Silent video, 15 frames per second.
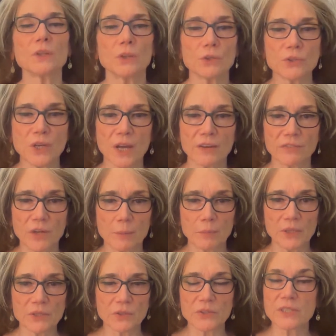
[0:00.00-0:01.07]
diaphragm
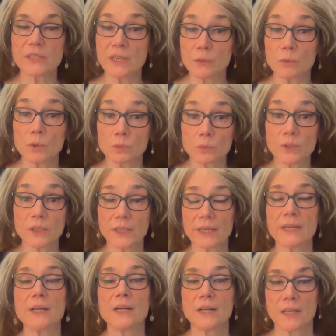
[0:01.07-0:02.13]
muscles, and it will
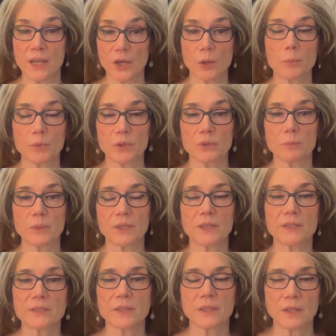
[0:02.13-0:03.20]
really help you.
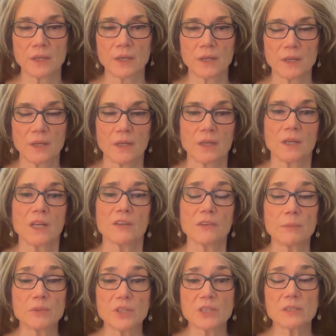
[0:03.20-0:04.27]
Because if
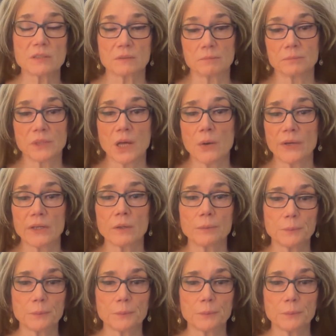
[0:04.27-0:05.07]
I'm just blowing,